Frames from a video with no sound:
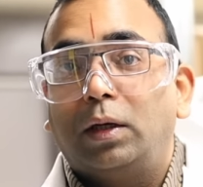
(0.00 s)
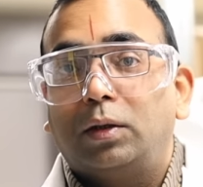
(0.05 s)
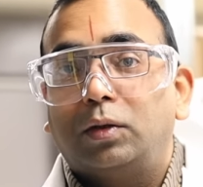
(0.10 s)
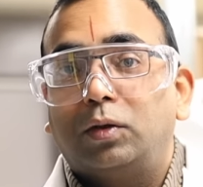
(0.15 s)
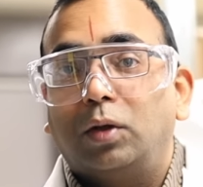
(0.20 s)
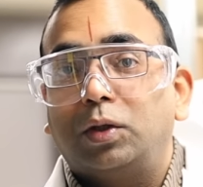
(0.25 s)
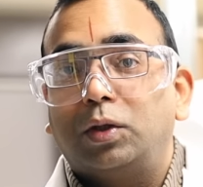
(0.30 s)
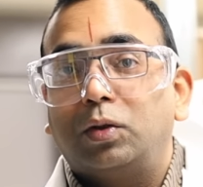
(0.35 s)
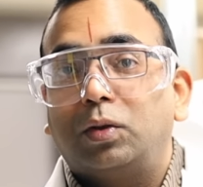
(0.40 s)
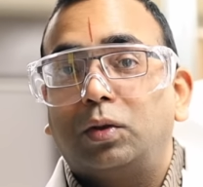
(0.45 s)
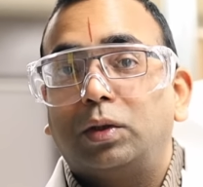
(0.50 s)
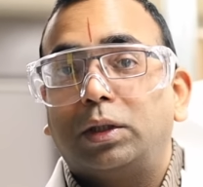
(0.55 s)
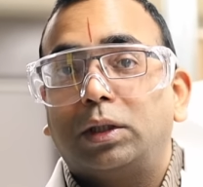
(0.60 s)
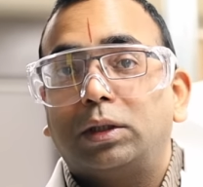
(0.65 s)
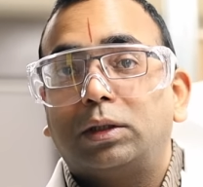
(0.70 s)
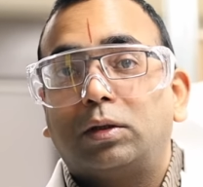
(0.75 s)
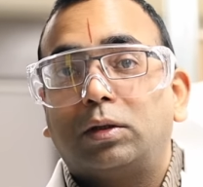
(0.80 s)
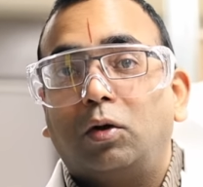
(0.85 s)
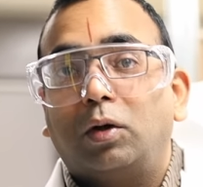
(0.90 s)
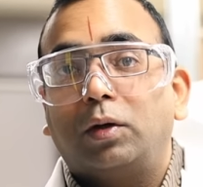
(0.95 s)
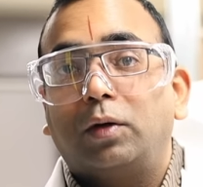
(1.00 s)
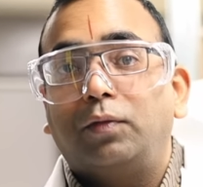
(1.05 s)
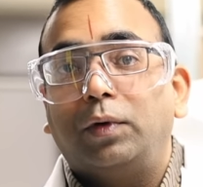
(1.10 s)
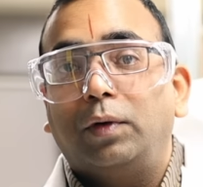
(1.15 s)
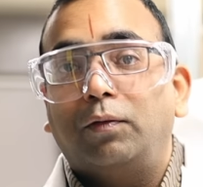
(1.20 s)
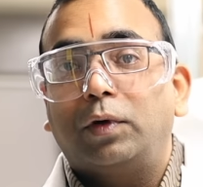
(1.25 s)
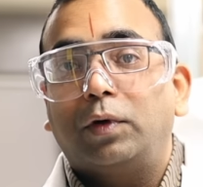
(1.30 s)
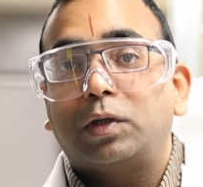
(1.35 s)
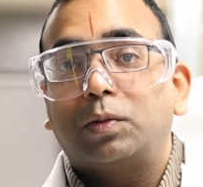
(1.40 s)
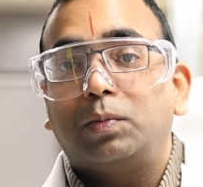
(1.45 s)
So Aduro does a lot of
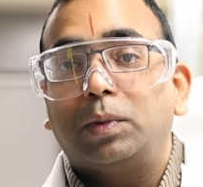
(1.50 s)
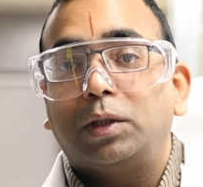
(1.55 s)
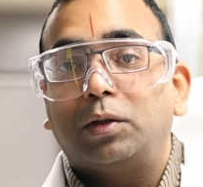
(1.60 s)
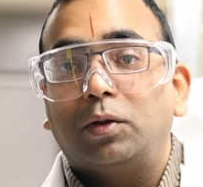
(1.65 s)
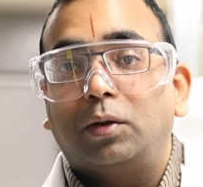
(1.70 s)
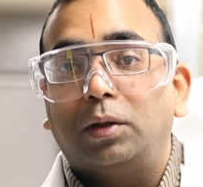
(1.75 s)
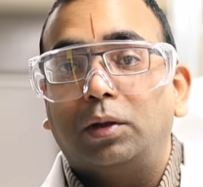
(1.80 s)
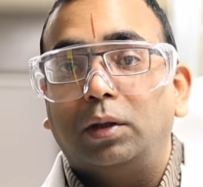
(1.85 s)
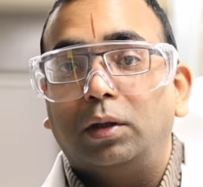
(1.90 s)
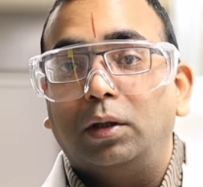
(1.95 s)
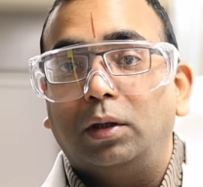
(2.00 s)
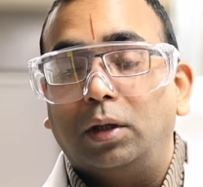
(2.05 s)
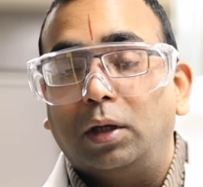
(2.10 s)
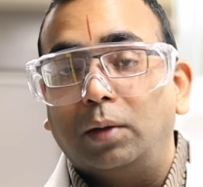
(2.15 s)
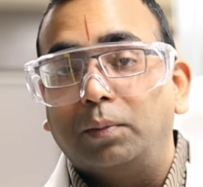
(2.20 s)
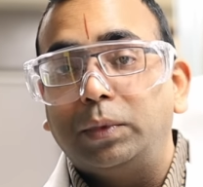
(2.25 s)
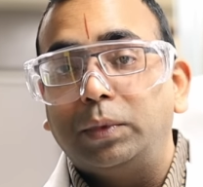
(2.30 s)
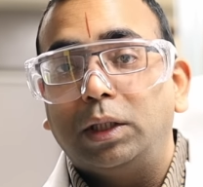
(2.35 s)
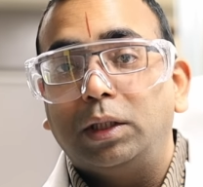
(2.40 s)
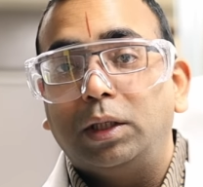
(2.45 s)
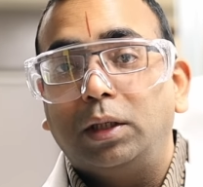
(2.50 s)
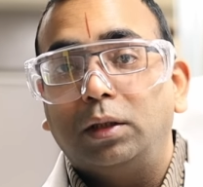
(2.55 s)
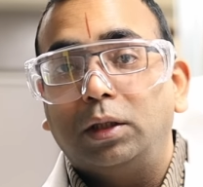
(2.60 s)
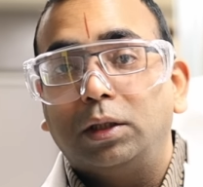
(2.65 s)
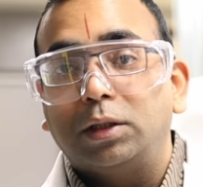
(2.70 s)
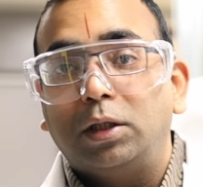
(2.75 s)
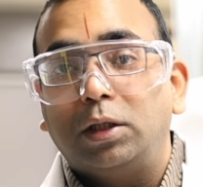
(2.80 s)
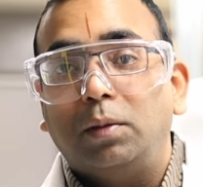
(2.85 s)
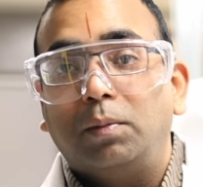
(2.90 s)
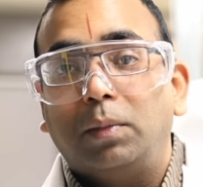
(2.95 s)
investment on uh, updating
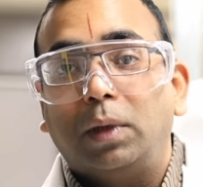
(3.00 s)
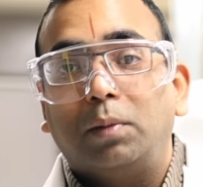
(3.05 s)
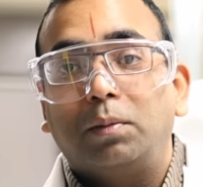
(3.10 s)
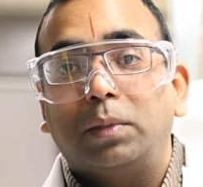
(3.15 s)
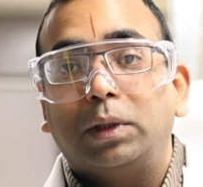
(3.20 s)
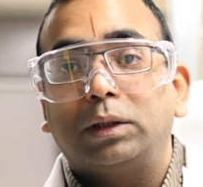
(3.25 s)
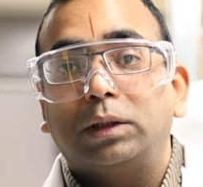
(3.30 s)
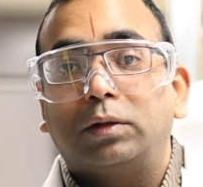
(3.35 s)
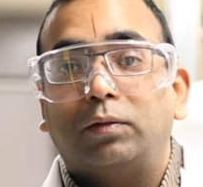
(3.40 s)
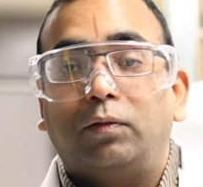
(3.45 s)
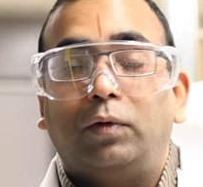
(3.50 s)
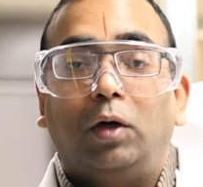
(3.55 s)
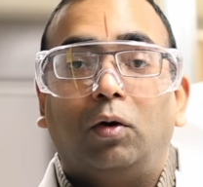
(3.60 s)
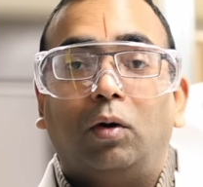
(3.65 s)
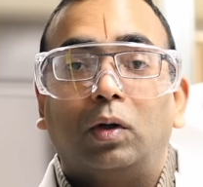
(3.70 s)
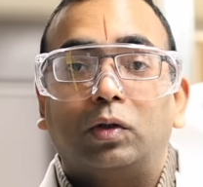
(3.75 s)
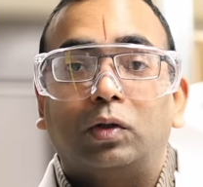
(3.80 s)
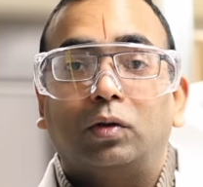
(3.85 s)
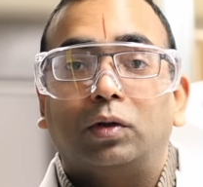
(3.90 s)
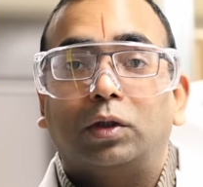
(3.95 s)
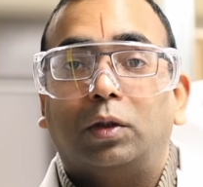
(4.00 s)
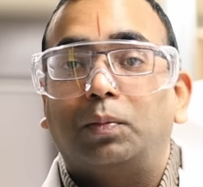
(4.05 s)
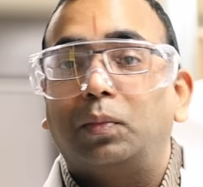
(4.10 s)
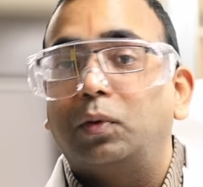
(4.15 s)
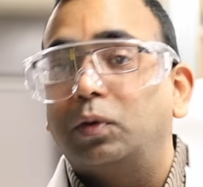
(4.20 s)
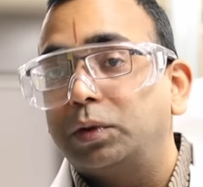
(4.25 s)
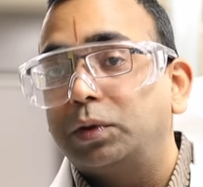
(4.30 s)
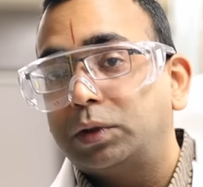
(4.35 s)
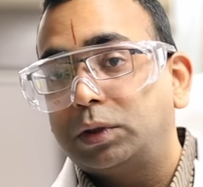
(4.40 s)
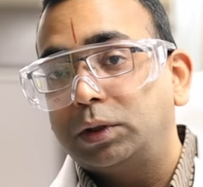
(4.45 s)
the team members. We also
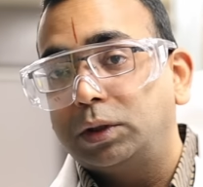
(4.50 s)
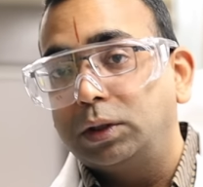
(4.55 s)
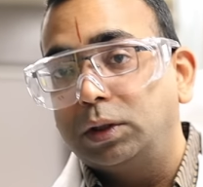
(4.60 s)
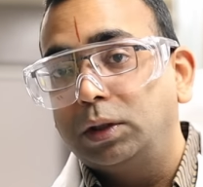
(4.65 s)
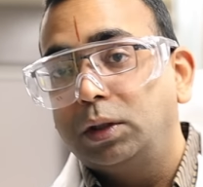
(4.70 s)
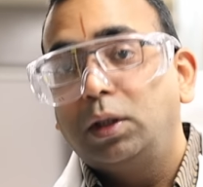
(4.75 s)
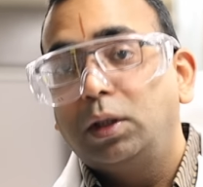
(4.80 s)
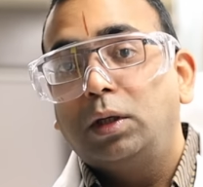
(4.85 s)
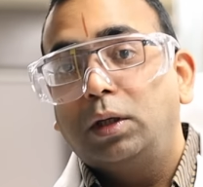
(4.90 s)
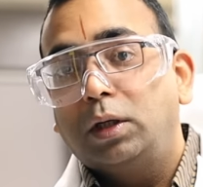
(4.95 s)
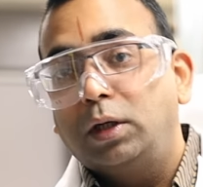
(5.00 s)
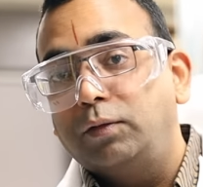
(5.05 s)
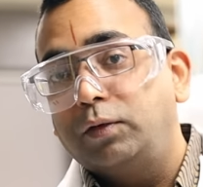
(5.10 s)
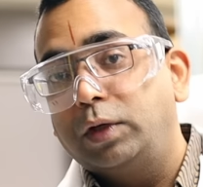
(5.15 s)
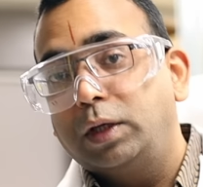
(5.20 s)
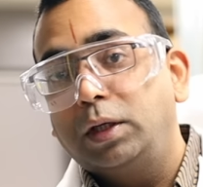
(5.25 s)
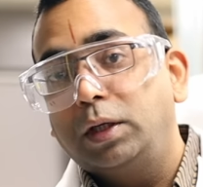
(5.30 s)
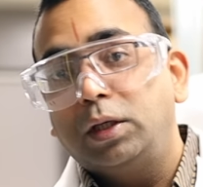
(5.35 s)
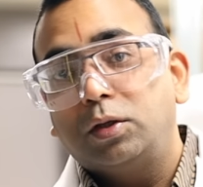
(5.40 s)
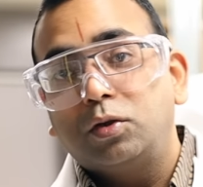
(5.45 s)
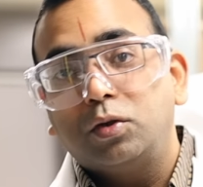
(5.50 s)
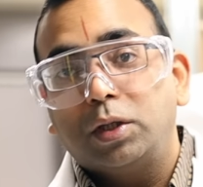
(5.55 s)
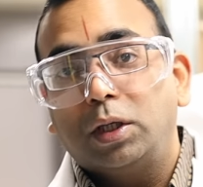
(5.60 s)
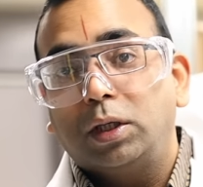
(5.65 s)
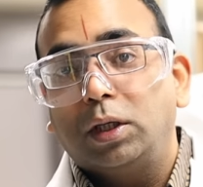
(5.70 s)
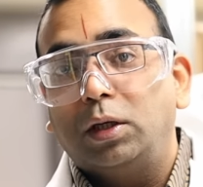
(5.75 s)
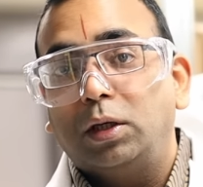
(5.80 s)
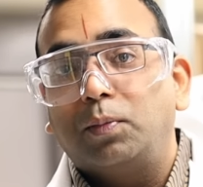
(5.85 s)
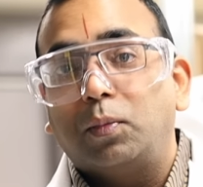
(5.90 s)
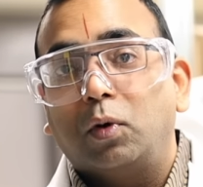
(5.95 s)
support uh, if they need to
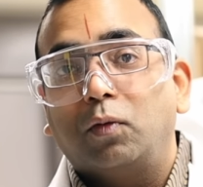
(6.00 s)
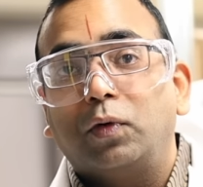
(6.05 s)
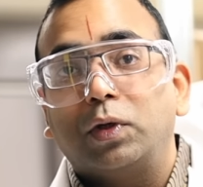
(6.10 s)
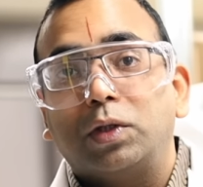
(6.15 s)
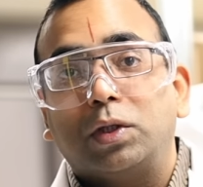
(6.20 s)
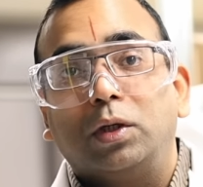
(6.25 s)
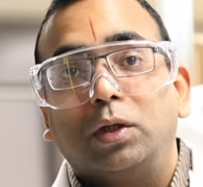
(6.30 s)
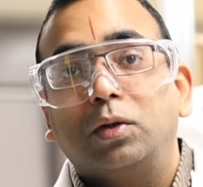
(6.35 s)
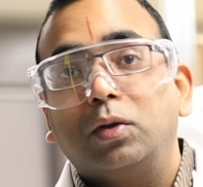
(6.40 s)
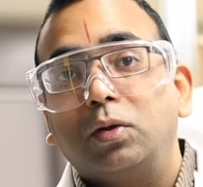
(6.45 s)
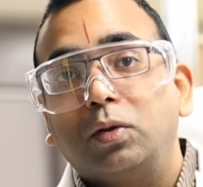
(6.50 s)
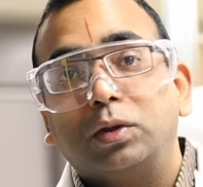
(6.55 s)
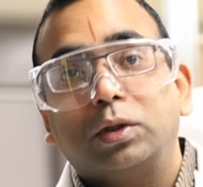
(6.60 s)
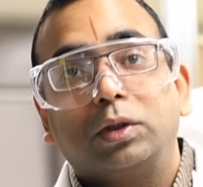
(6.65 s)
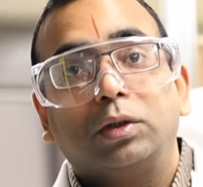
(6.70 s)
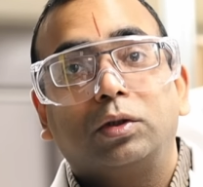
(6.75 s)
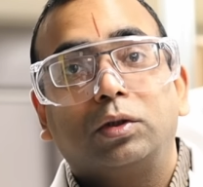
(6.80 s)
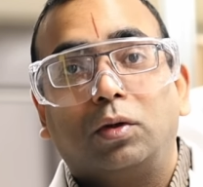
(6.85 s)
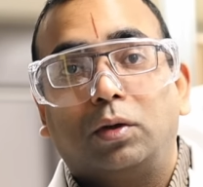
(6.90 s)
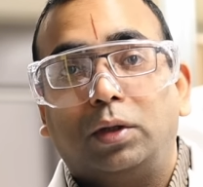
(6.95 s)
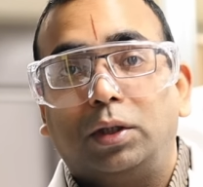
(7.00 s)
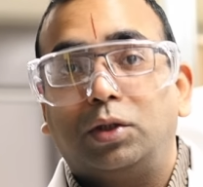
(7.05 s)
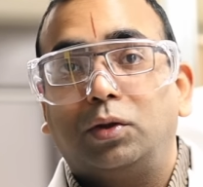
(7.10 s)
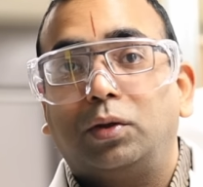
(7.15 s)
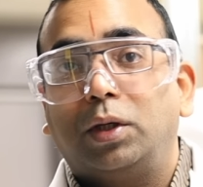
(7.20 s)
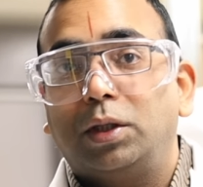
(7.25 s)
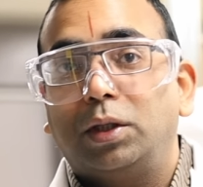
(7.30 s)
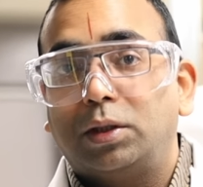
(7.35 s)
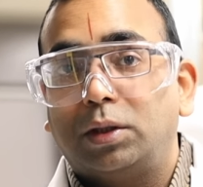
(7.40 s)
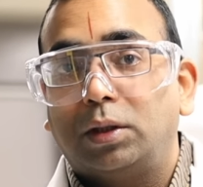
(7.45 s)
take any professional courses or
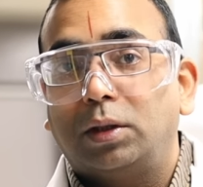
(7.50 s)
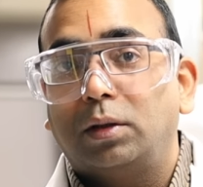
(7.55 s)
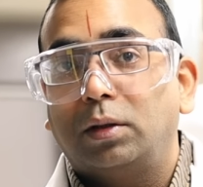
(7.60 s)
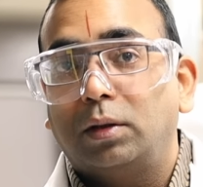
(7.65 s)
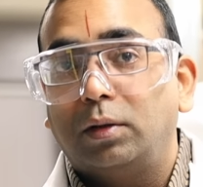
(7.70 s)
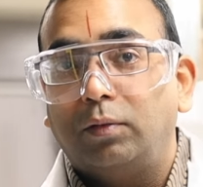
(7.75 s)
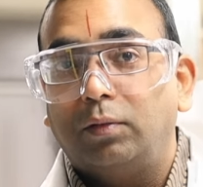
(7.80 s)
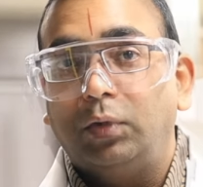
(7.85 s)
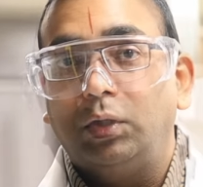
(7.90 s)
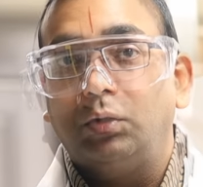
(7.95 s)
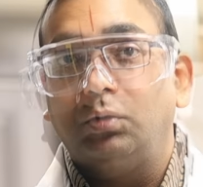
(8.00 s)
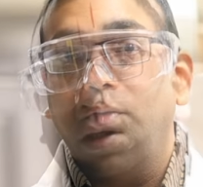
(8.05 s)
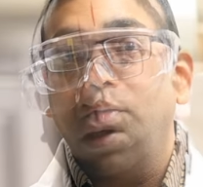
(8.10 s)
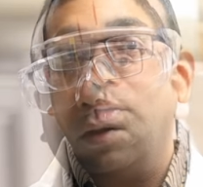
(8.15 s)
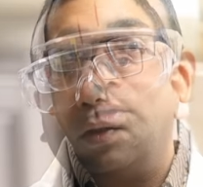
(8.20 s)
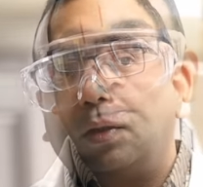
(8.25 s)
education, we do.